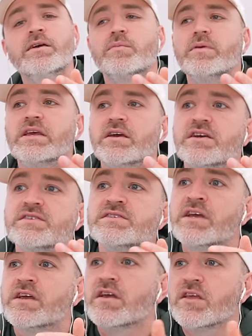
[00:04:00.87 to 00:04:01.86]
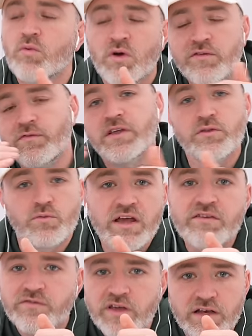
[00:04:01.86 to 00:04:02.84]
because you want to find the
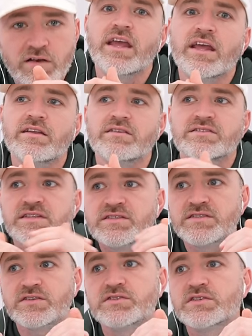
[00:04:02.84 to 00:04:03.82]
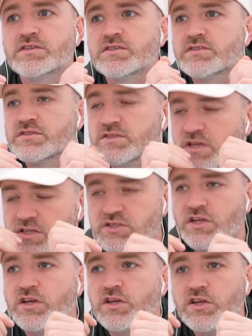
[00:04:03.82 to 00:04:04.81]
right fit. And since there's such
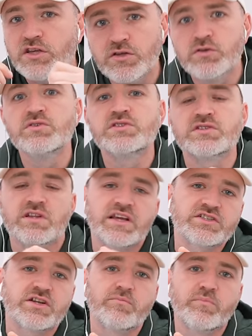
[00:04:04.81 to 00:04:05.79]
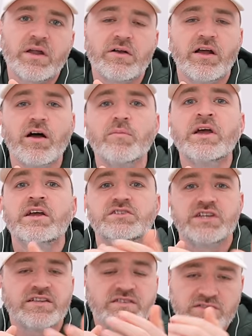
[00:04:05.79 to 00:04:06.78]
a huge selection on BetterHelp,
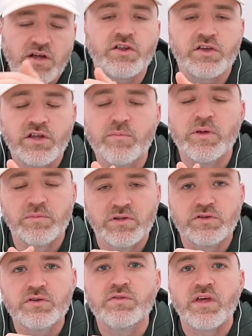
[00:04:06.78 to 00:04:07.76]
chances are you're going to be able to do